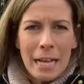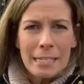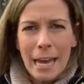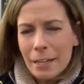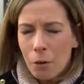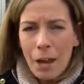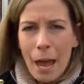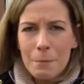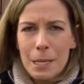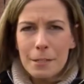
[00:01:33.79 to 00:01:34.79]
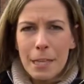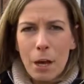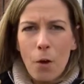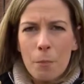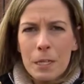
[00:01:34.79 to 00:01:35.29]
Tecnocap says
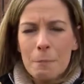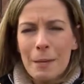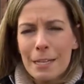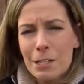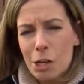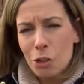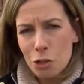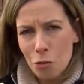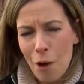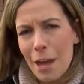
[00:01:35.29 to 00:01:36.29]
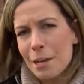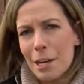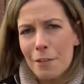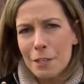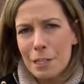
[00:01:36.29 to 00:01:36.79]
they hope this begins a trend
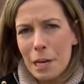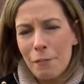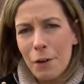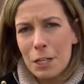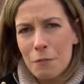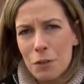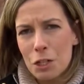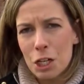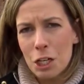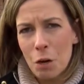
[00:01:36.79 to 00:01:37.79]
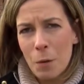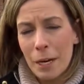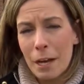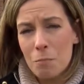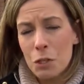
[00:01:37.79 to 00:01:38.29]
in the state of West Virginia
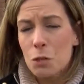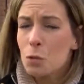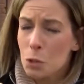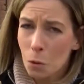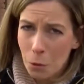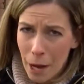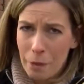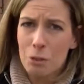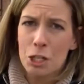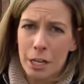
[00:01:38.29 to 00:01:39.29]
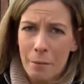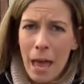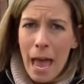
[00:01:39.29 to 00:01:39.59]
when it comes to solar energy.